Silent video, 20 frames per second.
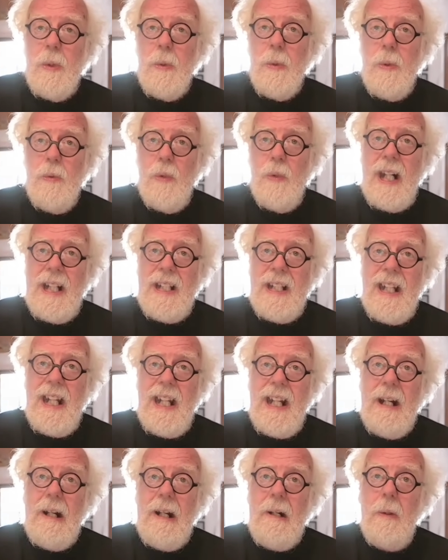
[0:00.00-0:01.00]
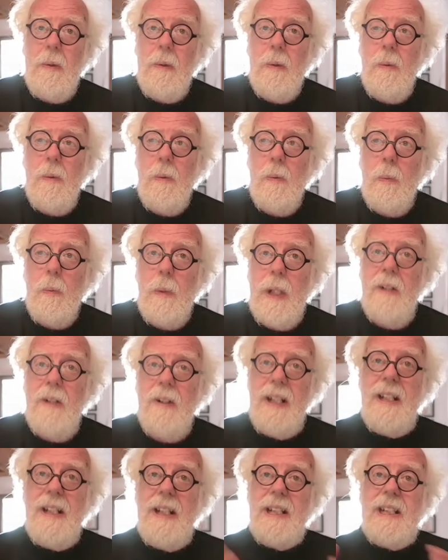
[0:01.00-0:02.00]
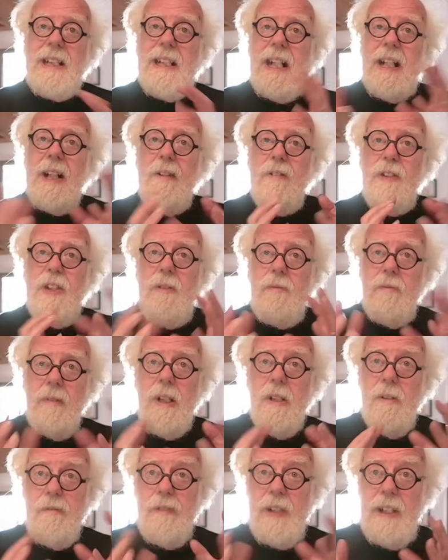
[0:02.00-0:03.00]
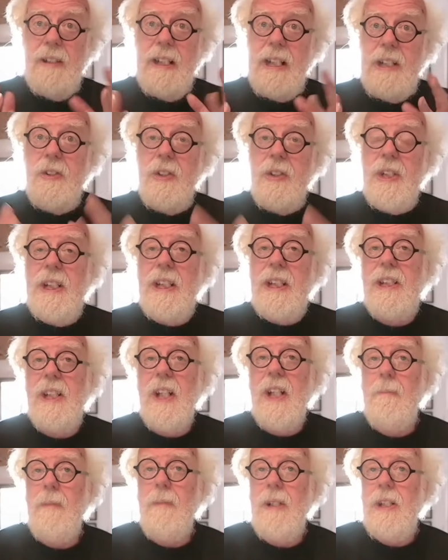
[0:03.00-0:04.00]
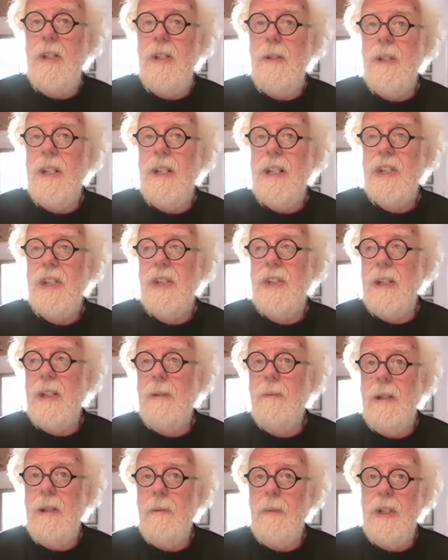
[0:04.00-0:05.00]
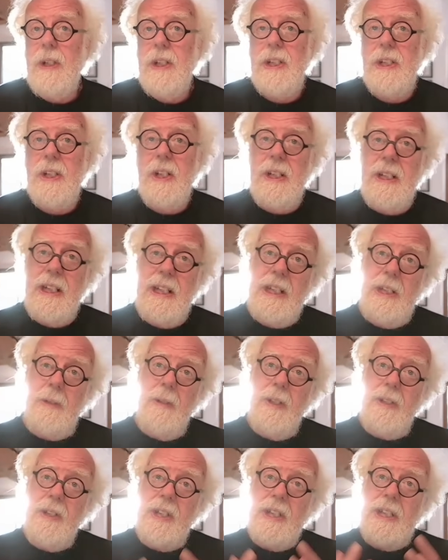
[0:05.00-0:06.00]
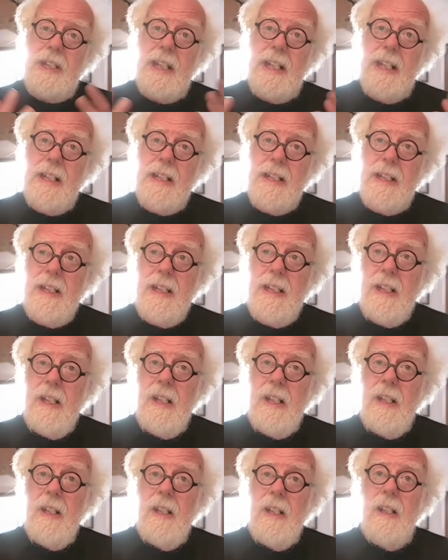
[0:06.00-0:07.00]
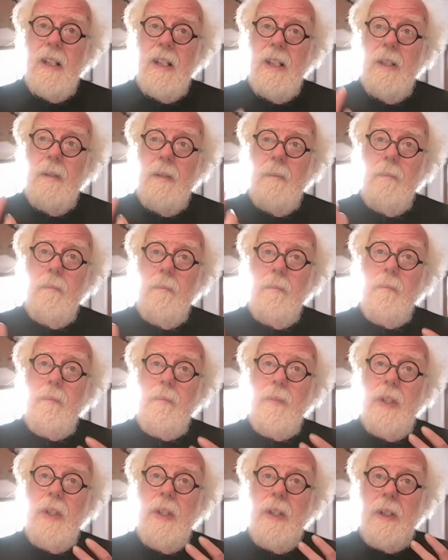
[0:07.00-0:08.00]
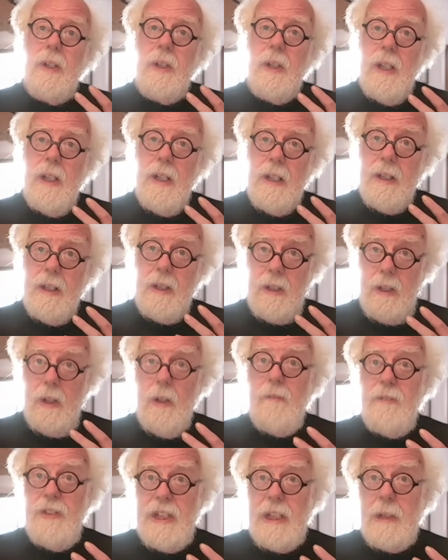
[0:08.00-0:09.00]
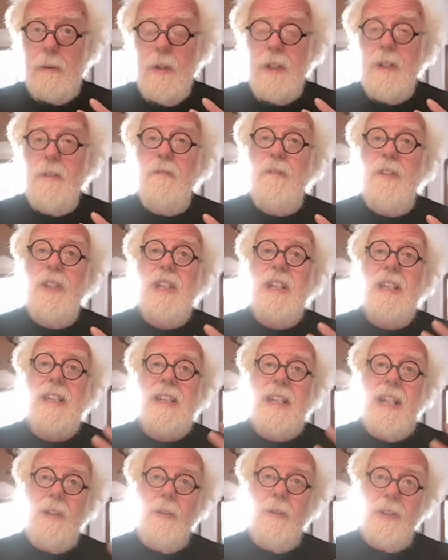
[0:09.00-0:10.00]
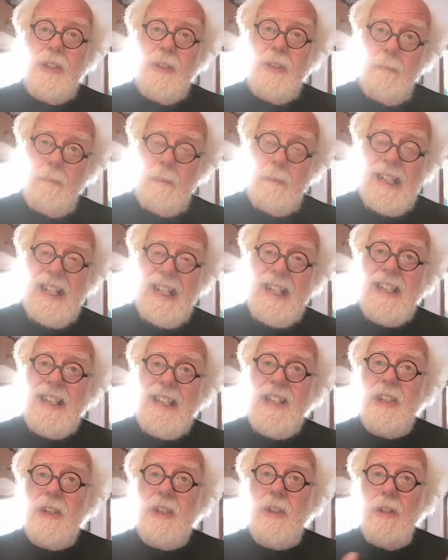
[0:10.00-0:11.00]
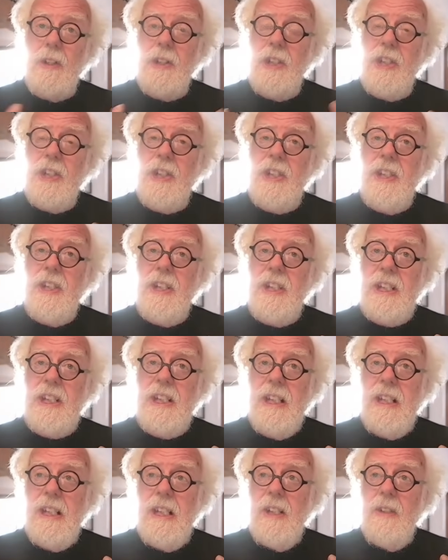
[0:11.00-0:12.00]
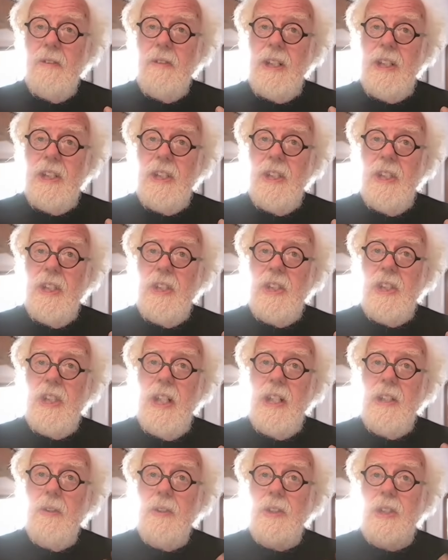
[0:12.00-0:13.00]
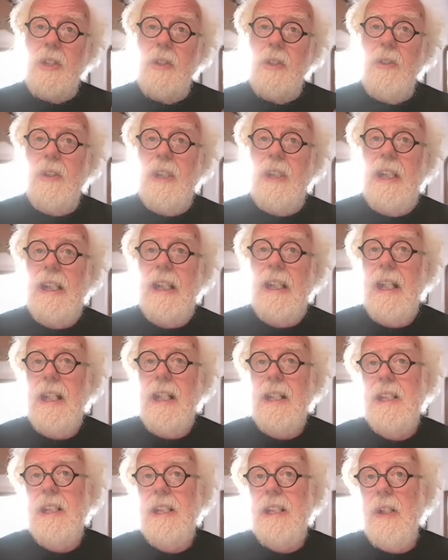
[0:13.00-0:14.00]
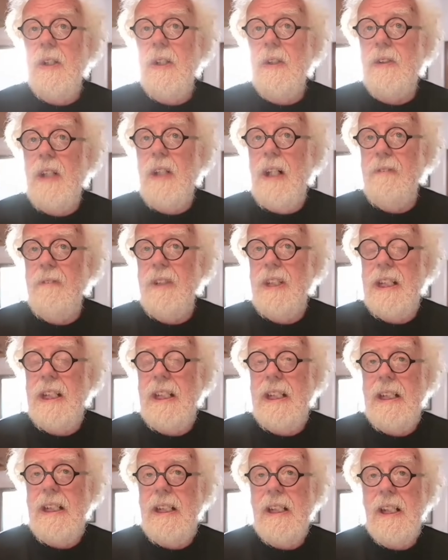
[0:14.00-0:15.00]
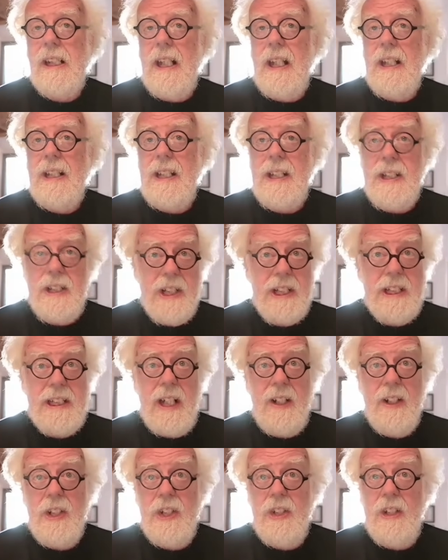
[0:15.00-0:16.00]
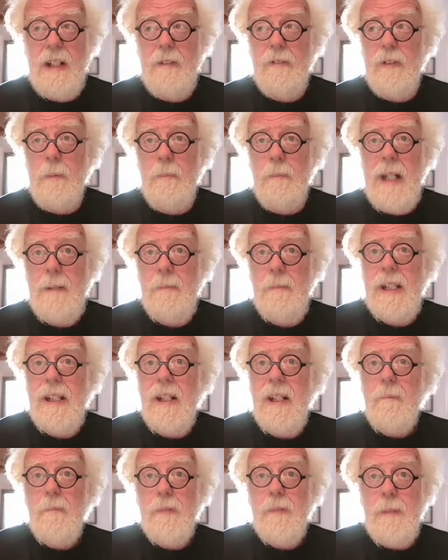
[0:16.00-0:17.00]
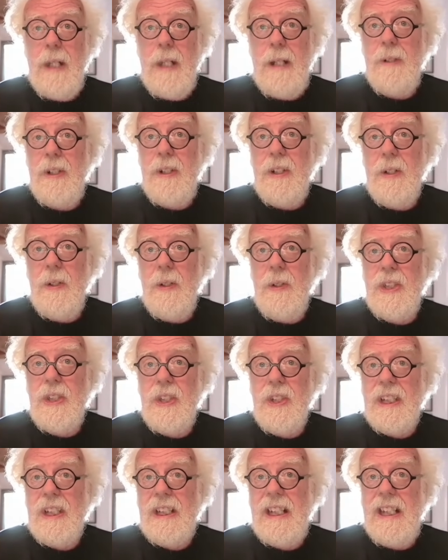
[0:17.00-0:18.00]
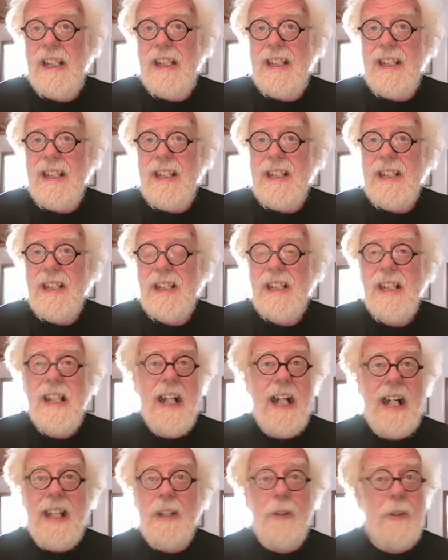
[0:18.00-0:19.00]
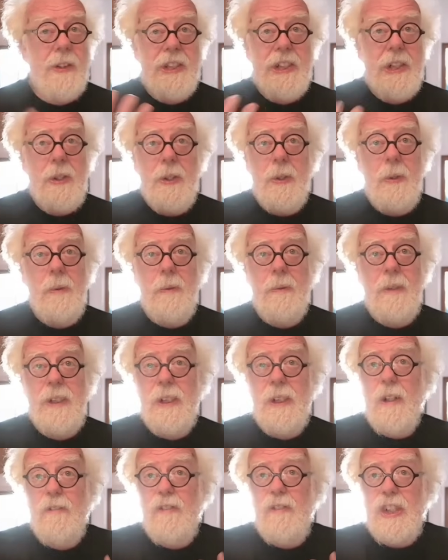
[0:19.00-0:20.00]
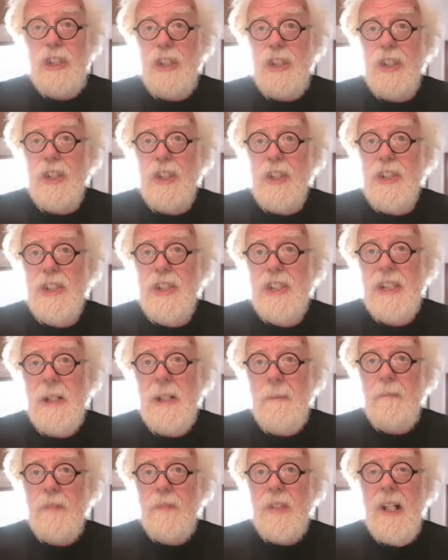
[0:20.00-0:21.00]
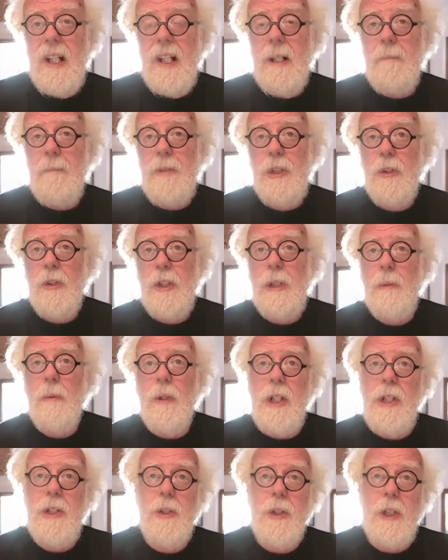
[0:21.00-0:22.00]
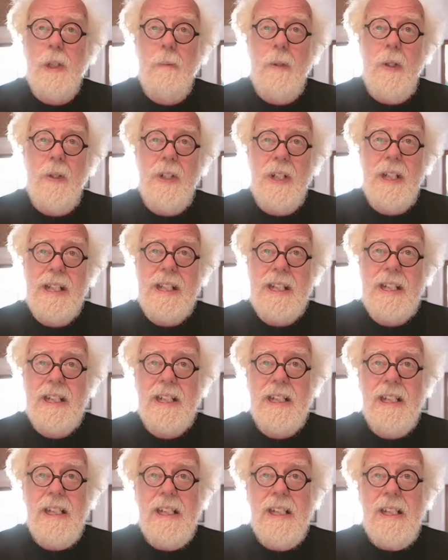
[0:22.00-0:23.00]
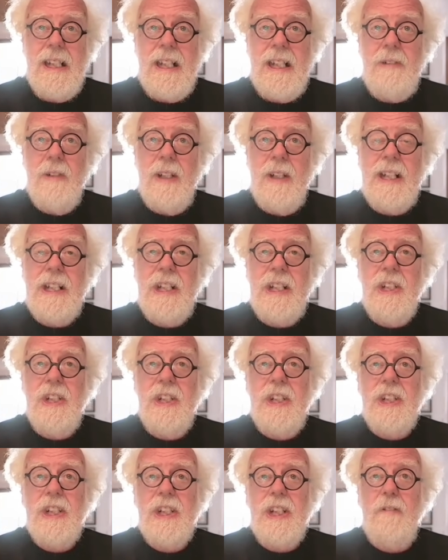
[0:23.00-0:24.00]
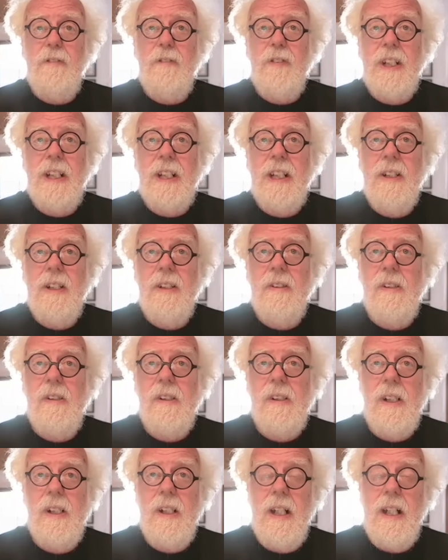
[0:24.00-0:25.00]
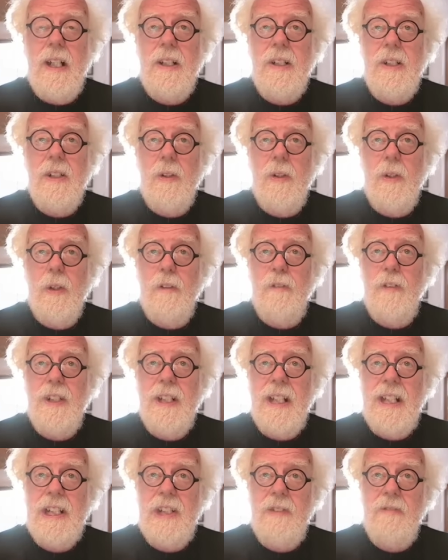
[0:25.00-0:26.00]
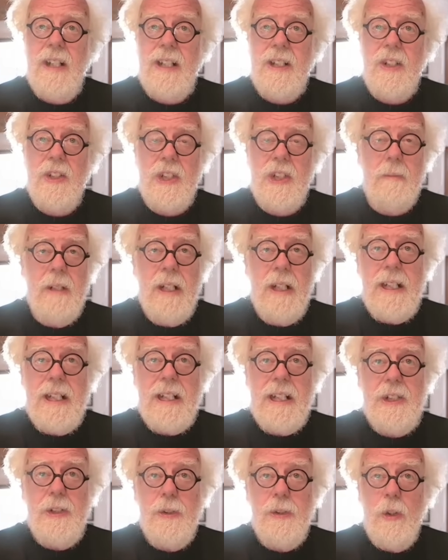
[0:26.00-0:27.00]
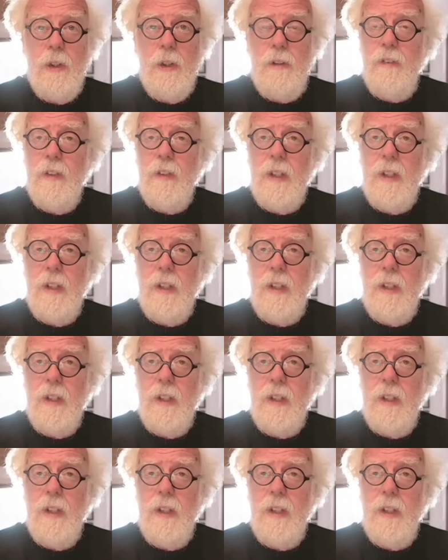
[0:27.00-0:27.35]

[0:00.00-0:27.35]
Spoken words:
right now we're in this kind of very interesting time in human history when we're starting to understand um, obviously quantum physics, and also getting into consciousness research, and also looking at gravity and interstellar travel. Maybe those are the keys. And also, for years, I'm sure you want to talk about this in relation to Suffolk and Orford Ness and Rendlesham. Is nuclear